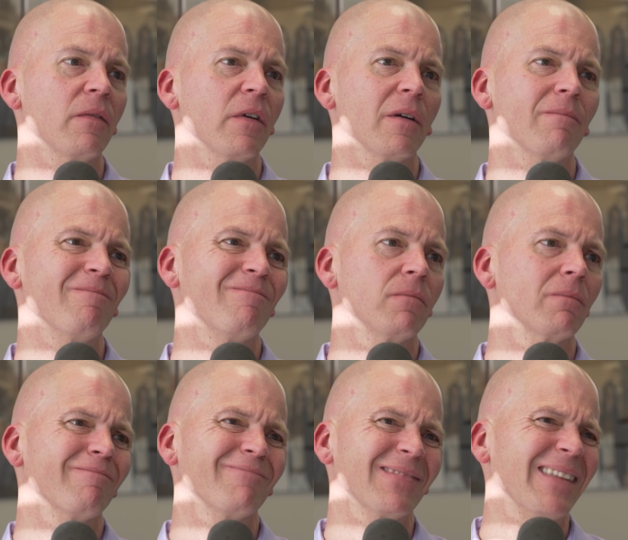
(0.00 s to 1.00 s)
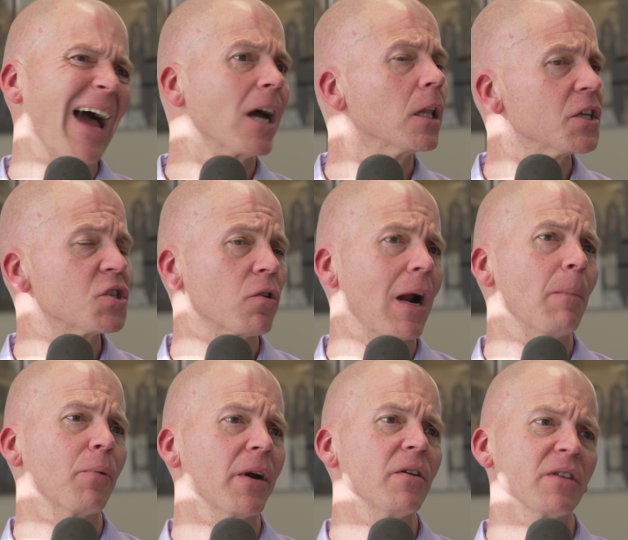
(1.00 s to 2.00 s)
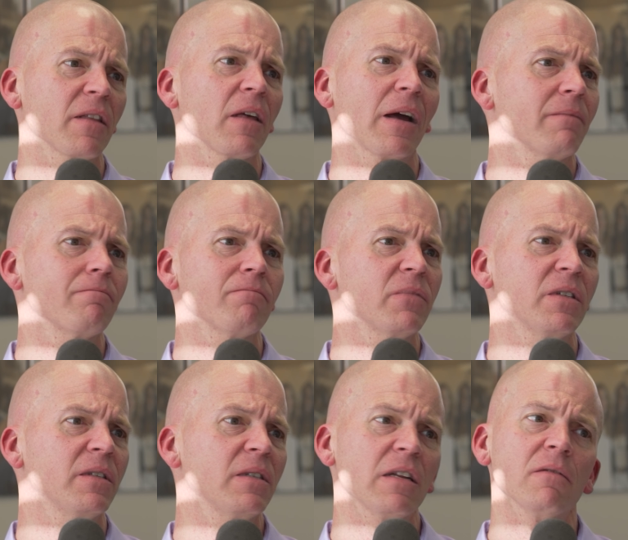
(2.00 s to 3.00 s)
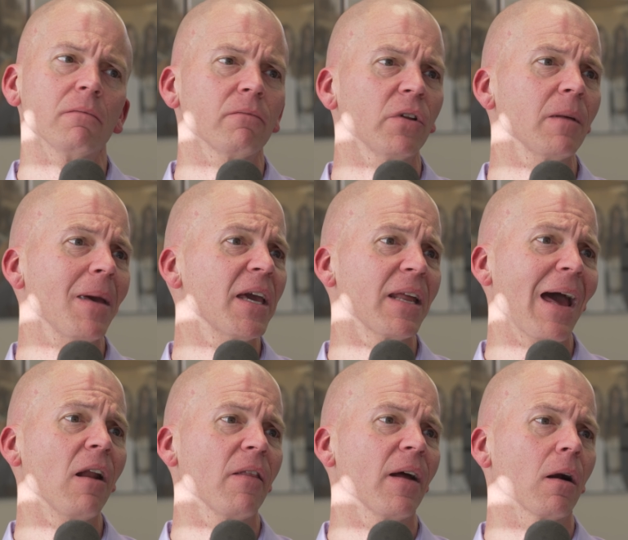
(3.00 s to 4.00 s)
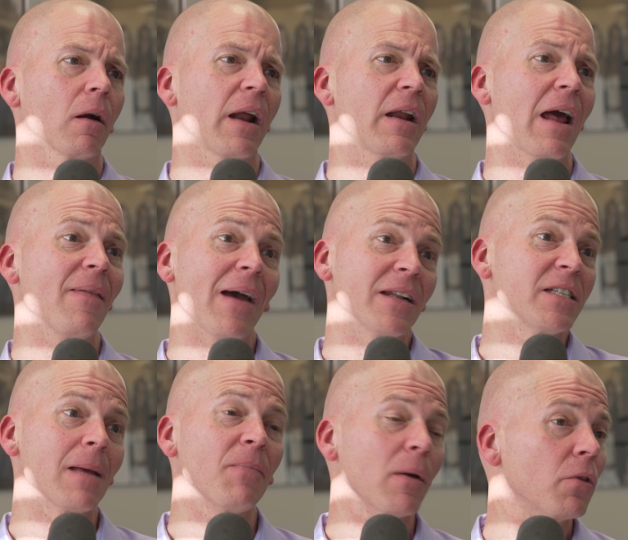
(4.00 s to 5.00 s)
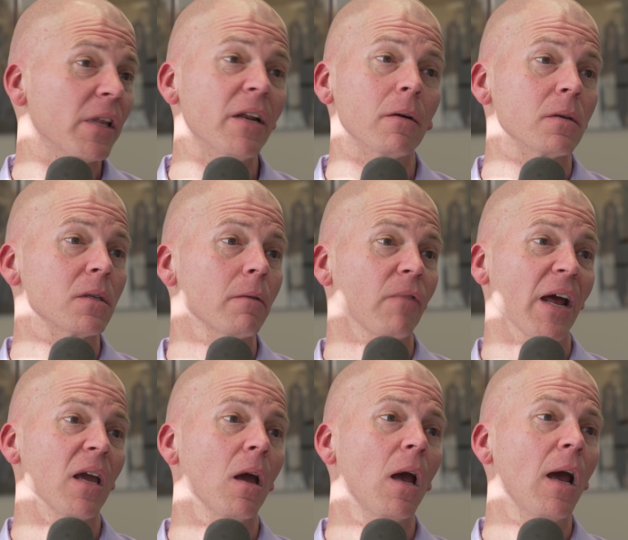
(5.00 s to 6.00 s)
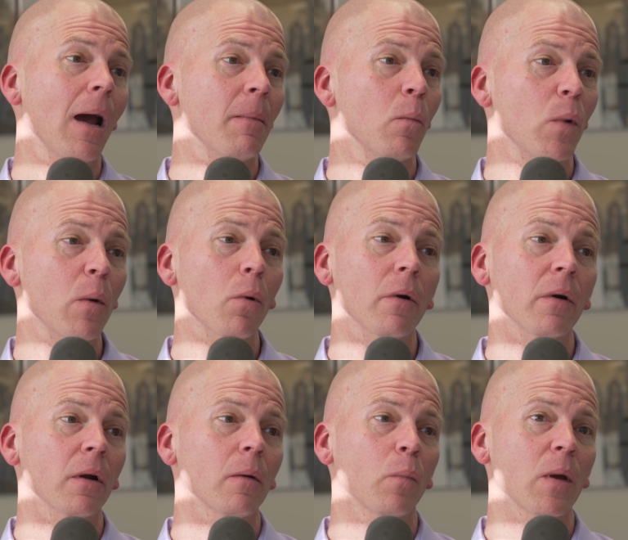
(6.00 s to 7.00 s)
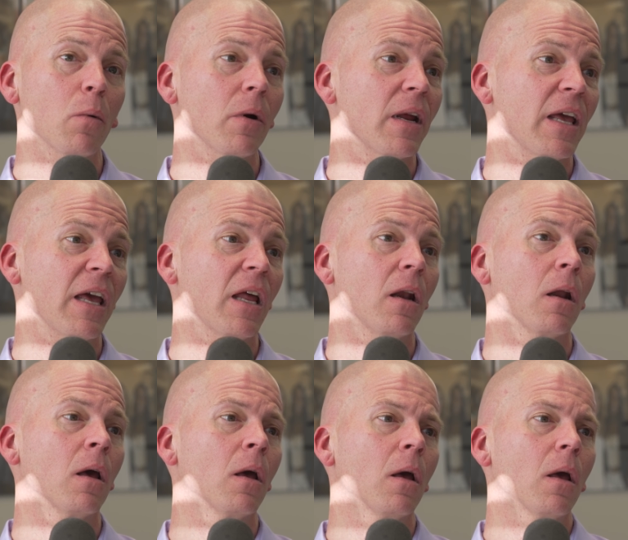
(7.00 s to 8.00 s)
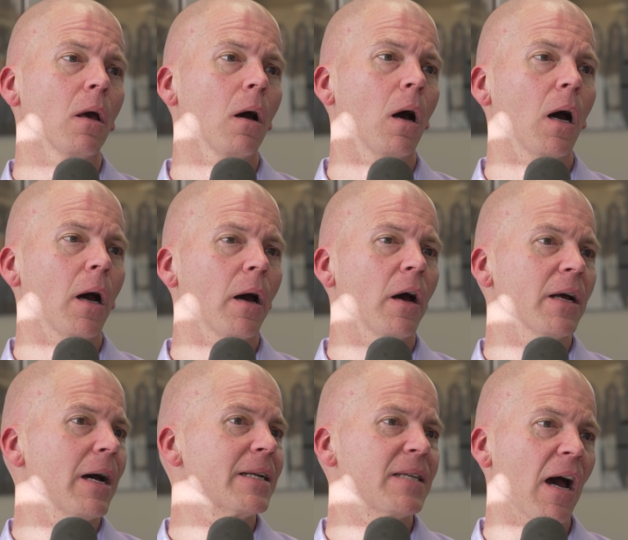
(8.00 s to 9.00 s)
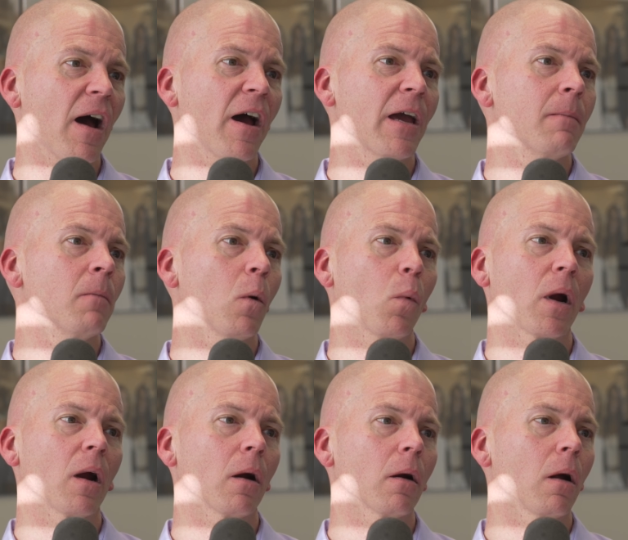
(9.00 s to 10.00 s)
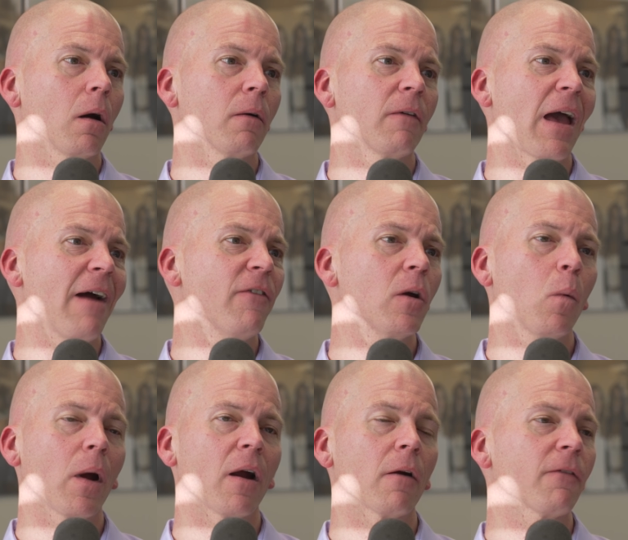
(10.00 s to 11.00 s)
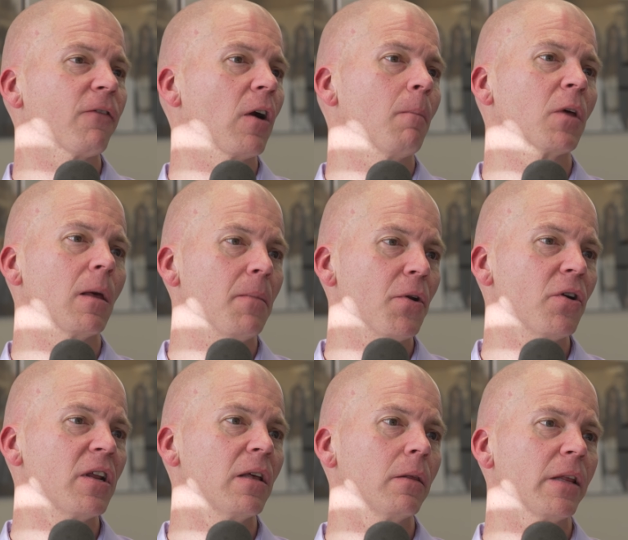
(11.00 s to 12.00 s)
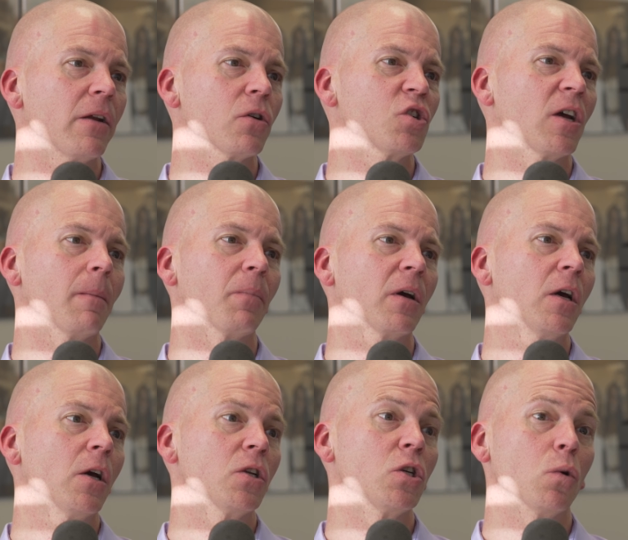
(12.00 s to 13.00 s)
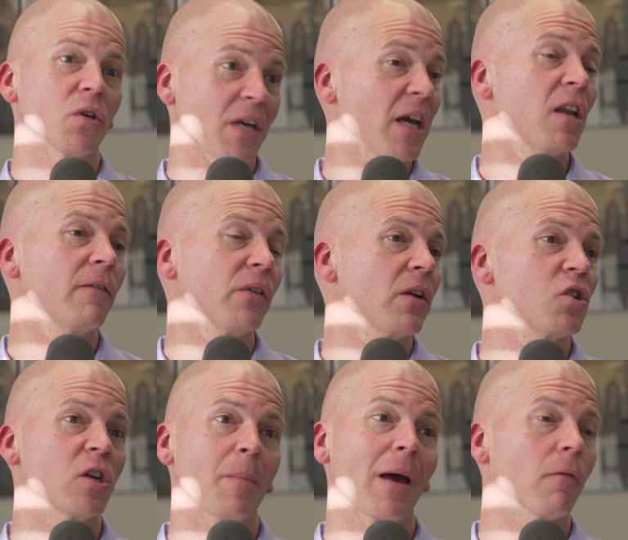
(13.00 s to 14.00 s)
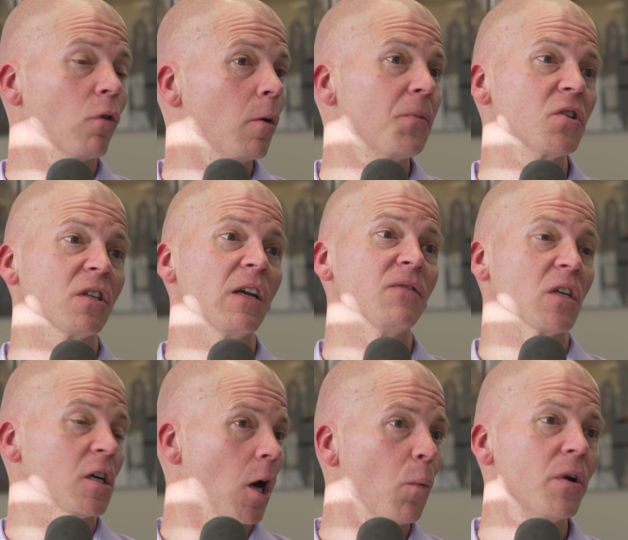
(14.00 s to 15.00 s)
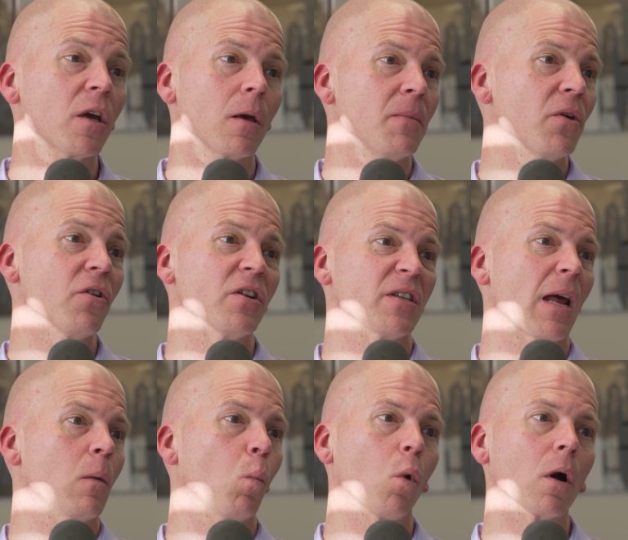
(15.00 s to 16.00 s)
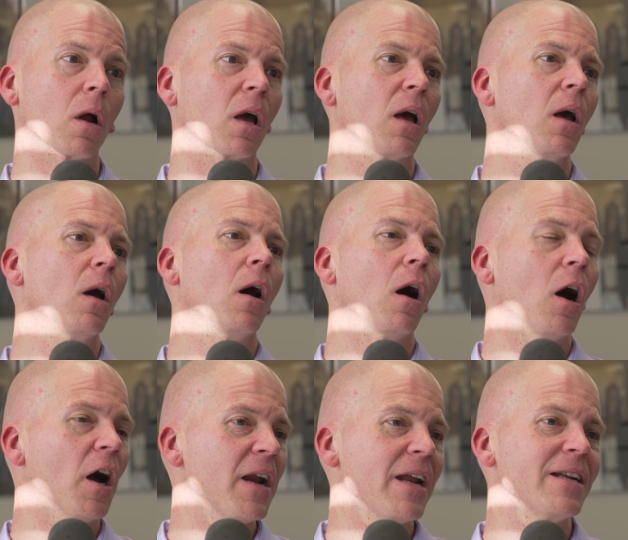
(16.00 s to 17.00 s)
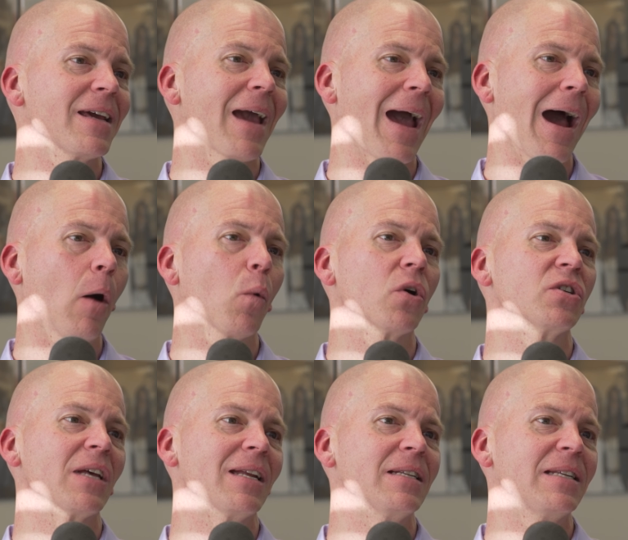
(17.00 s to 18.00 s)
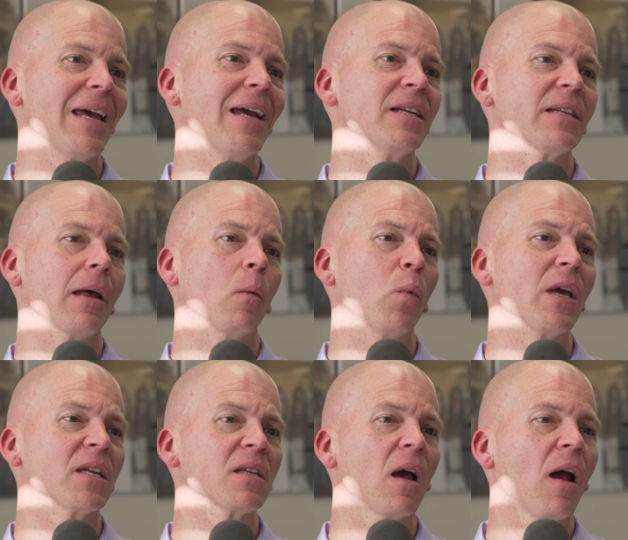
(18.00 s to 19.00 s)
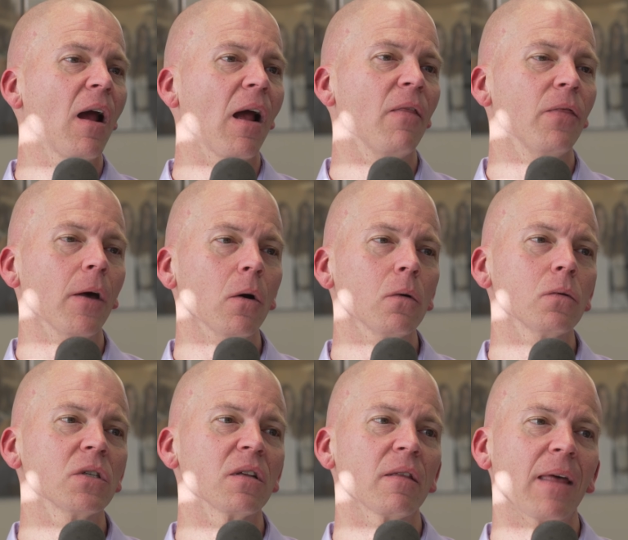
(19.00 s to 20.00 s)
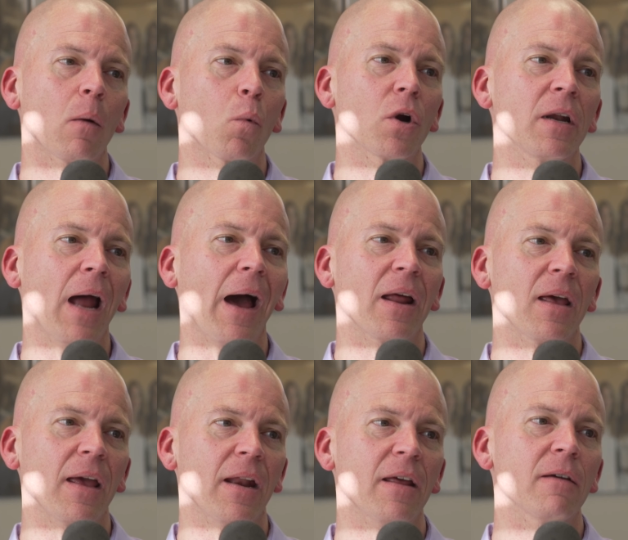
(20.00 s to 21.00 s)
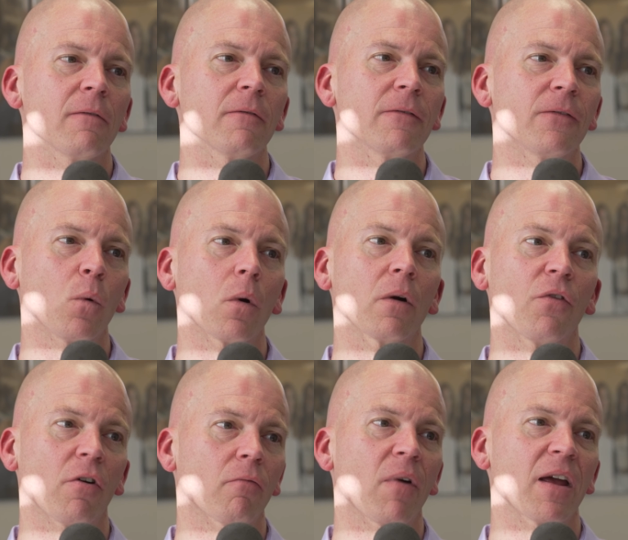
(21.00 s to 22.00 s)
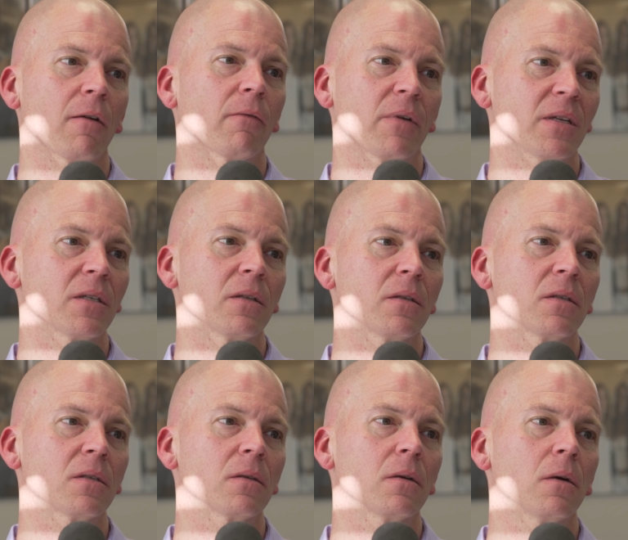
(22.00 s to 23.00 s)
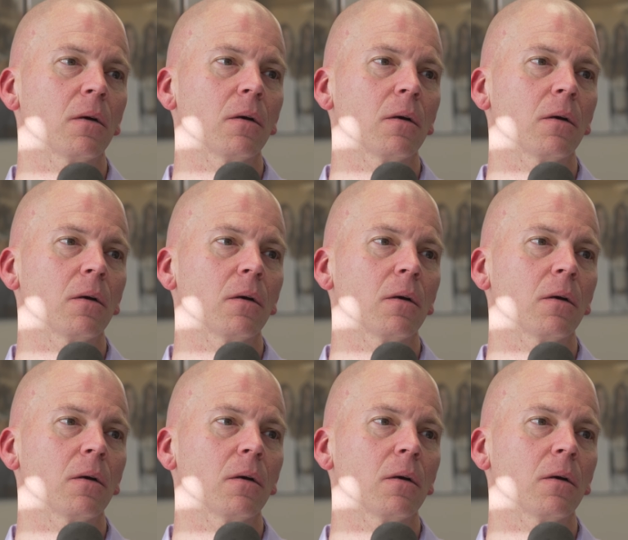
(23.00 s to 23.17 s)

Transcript: the lackluster operators, I didn't really make it out of there. And same thing with leaders, right? I mean, we were in a time where everywhere from community leadership to executive leadership had to roll up their sleeves and go into communities and work unending hours and days and weeks. And those that were not in it for the right reasons